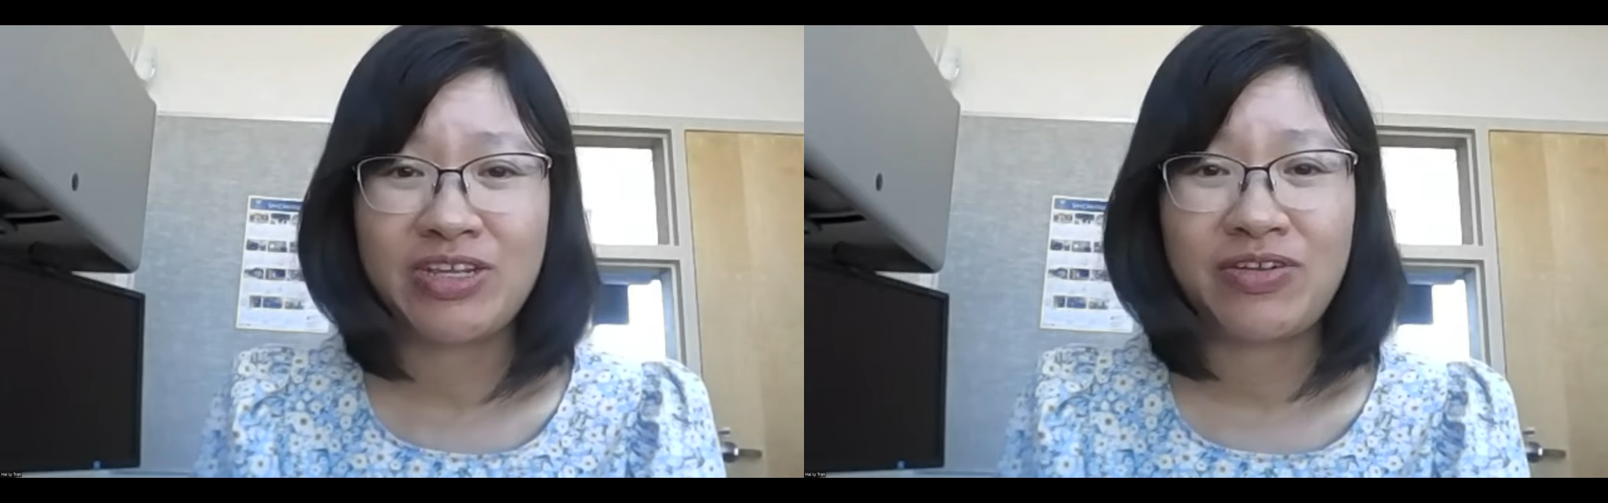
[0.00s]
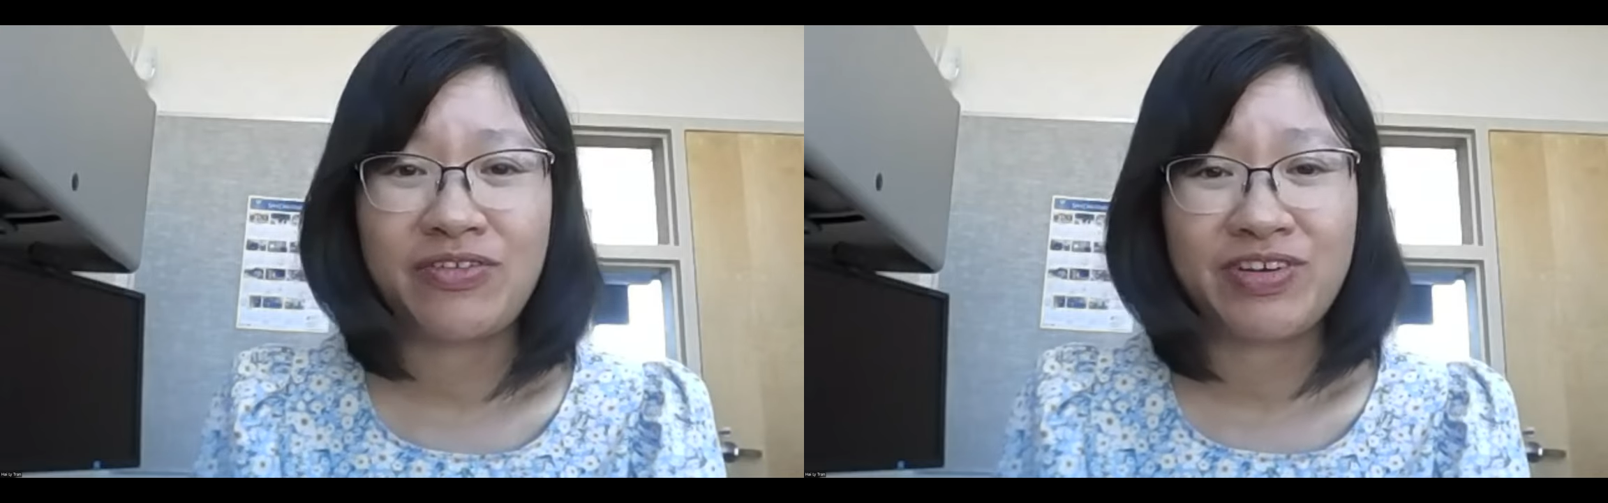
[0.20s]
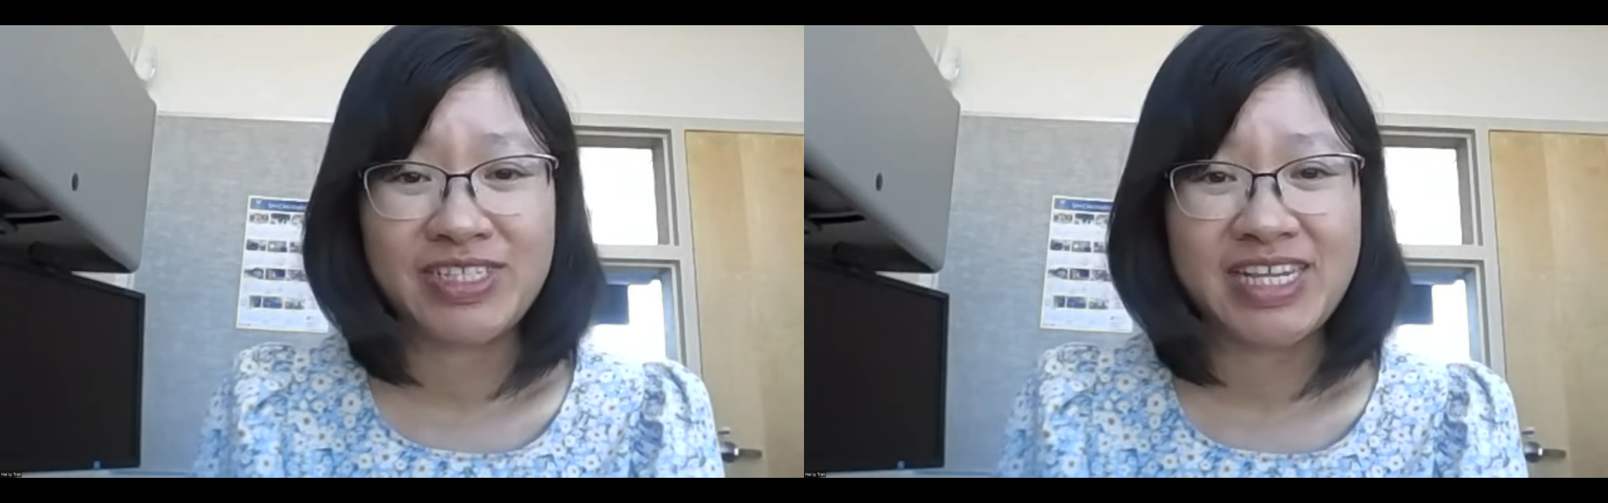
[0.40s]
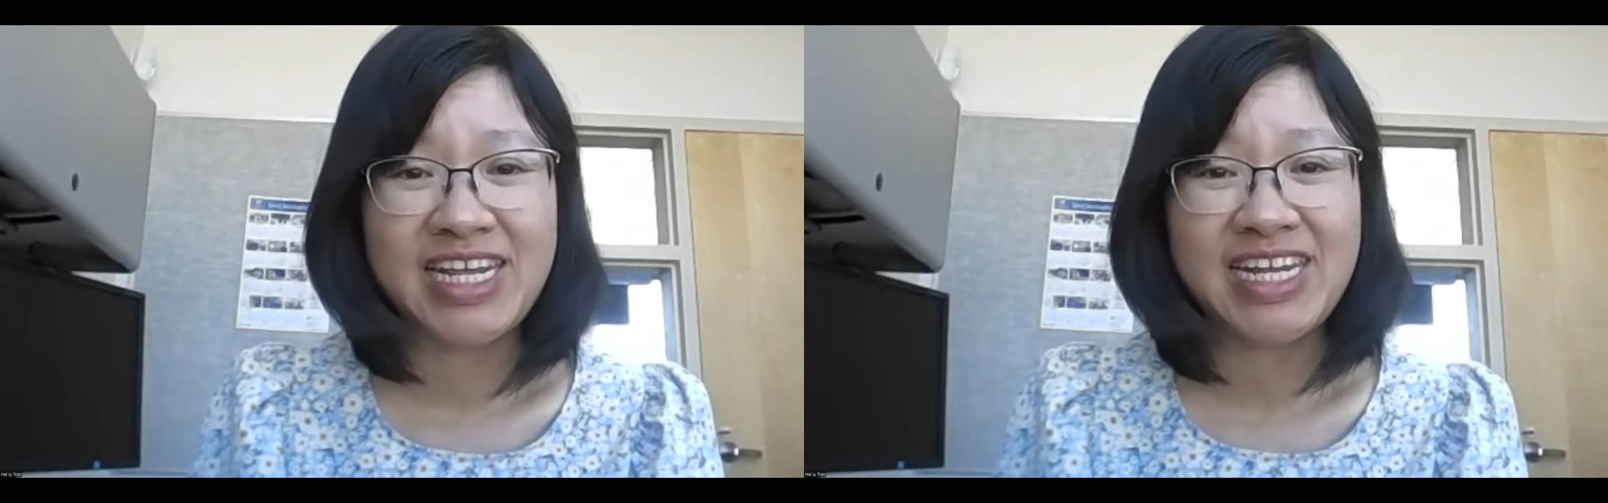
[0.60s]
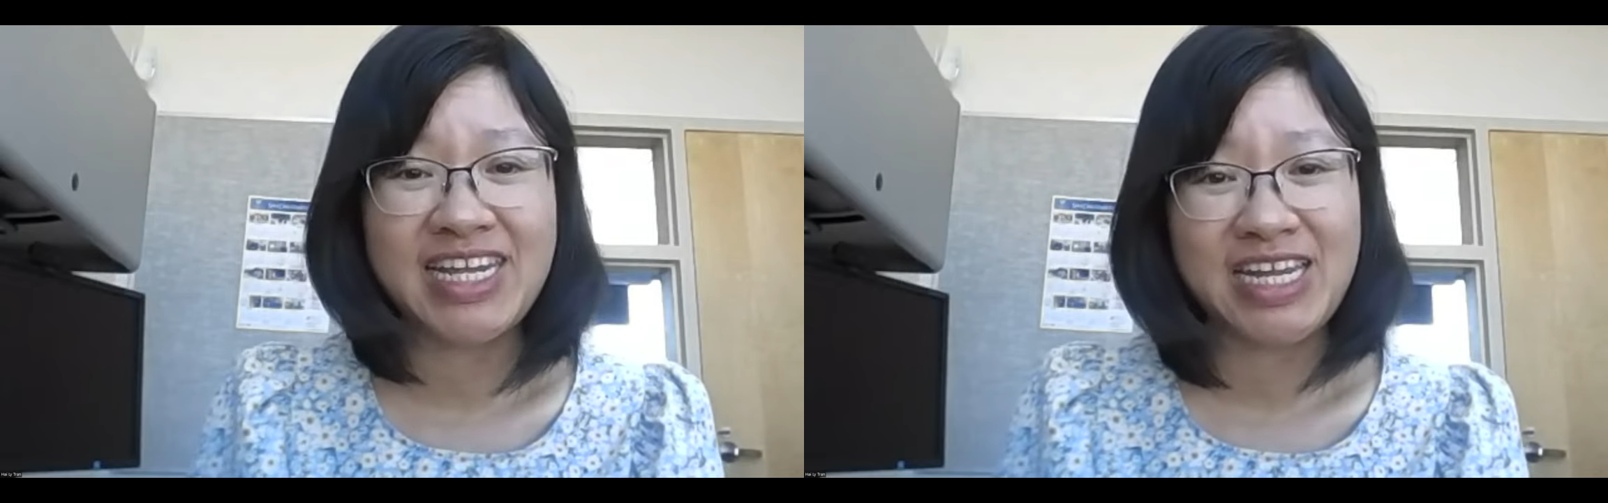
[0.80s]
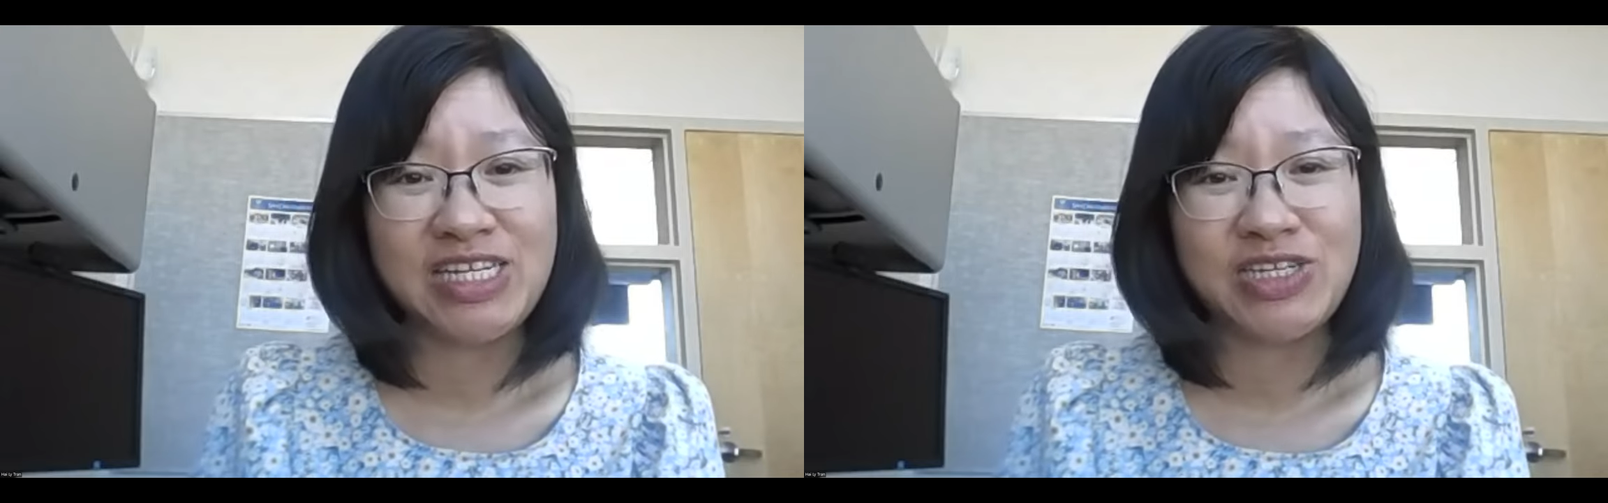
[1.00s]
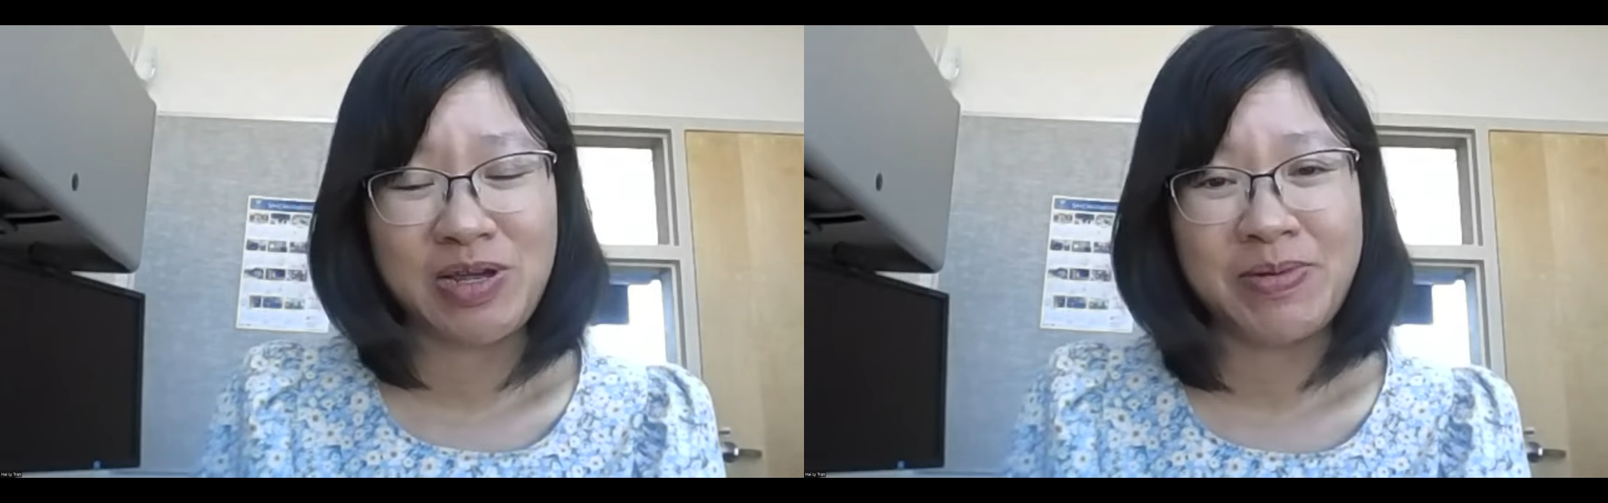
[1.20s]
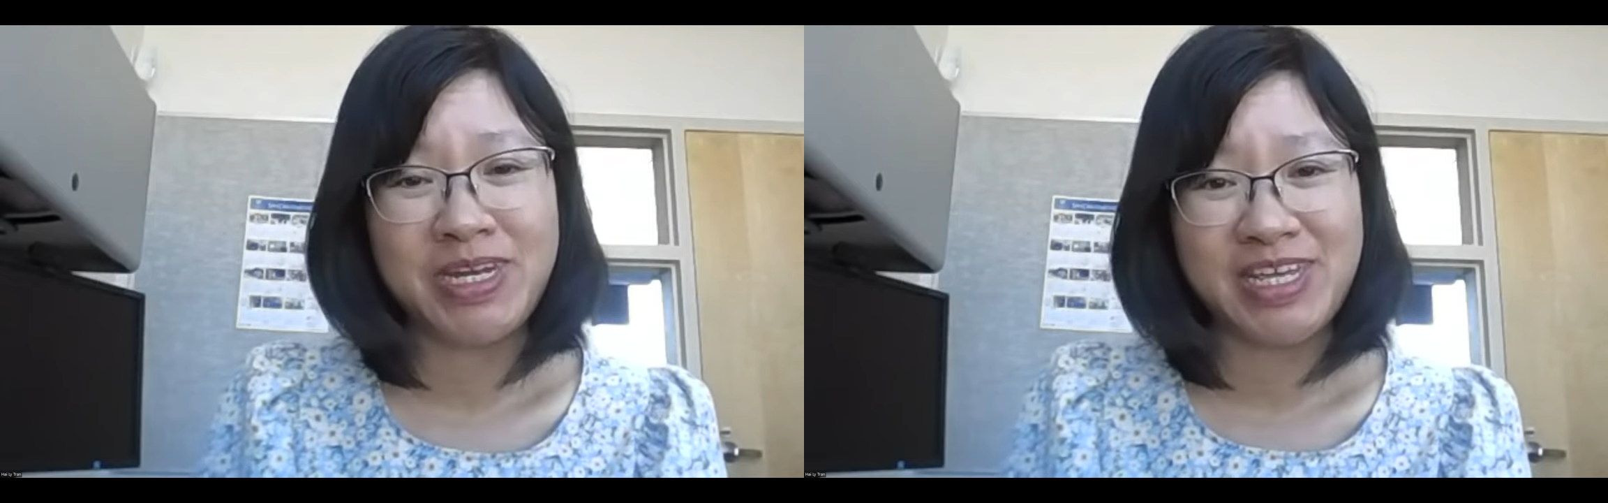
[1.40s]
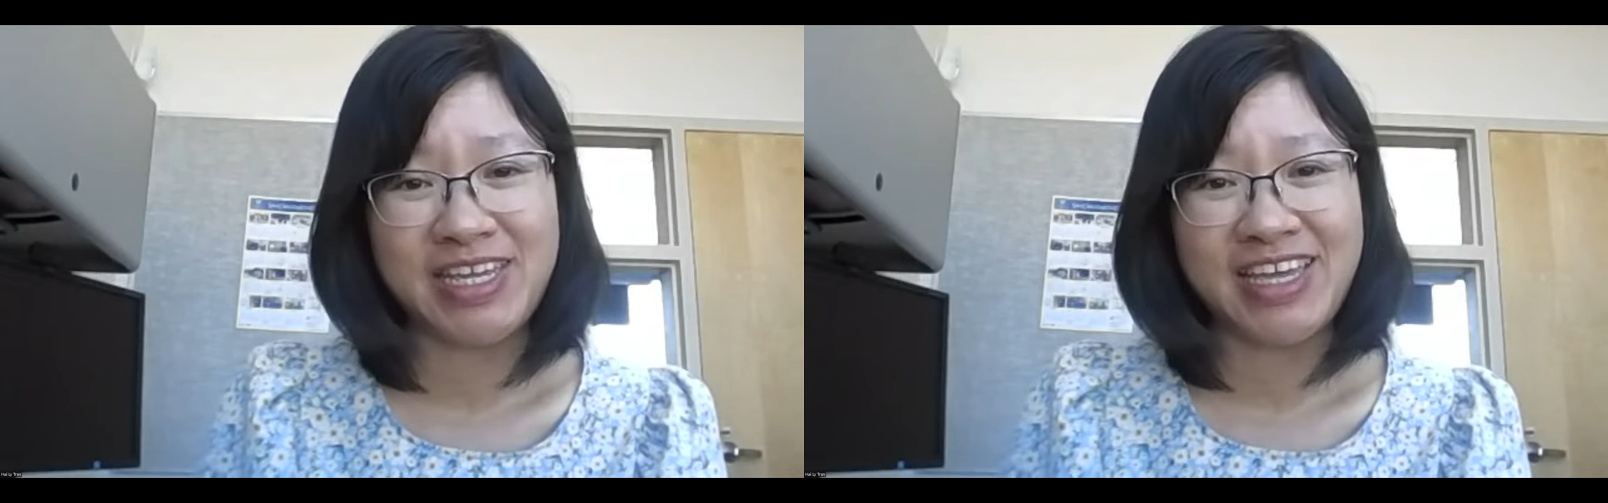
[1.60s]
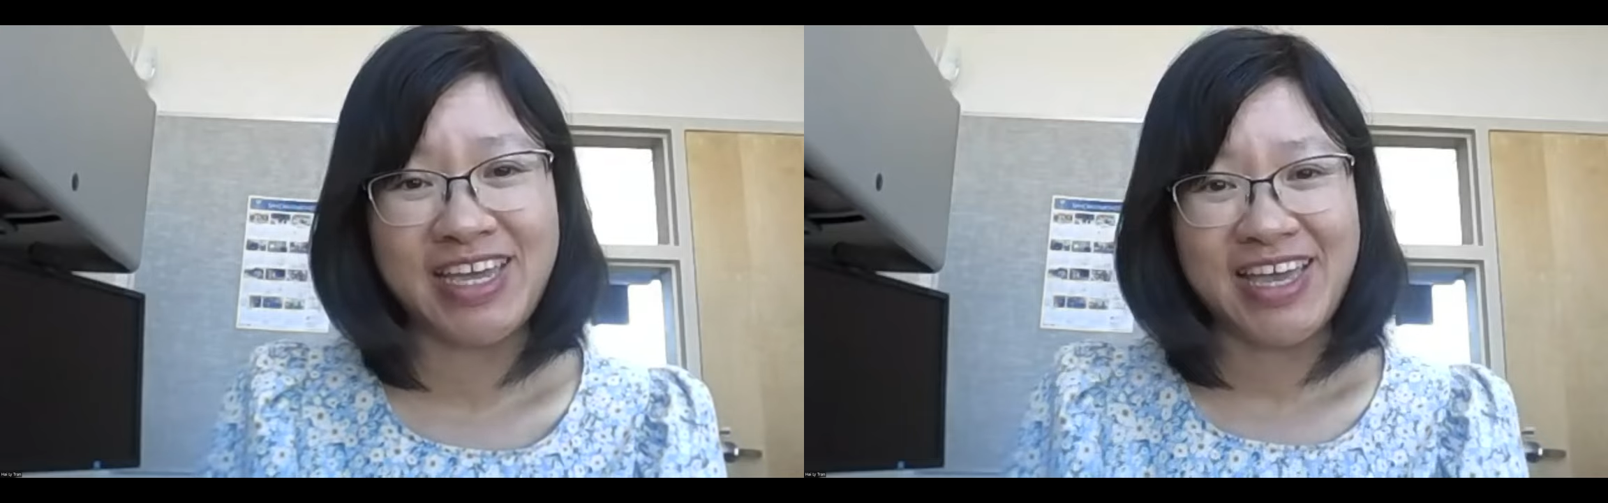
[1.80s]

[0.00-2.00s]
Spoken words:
University in Germany.